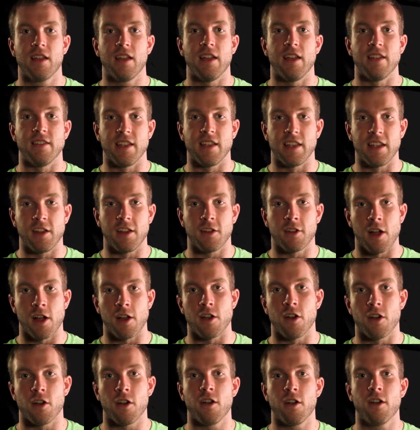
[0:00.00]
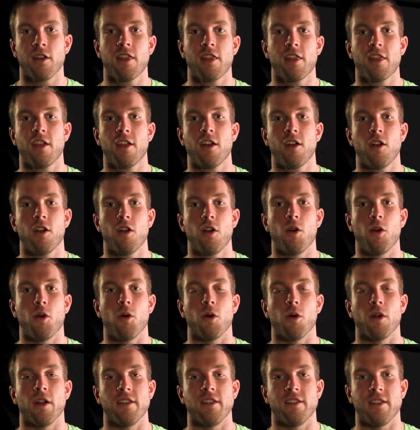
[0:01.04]
Is it here on earth,
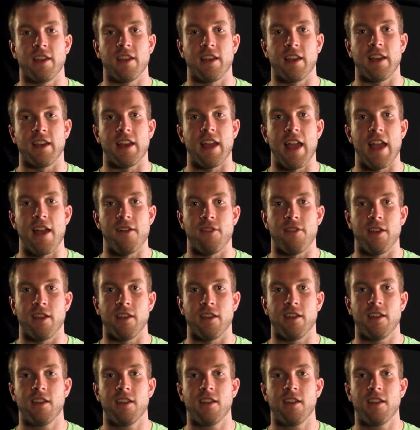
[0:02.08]
or is it in heaven?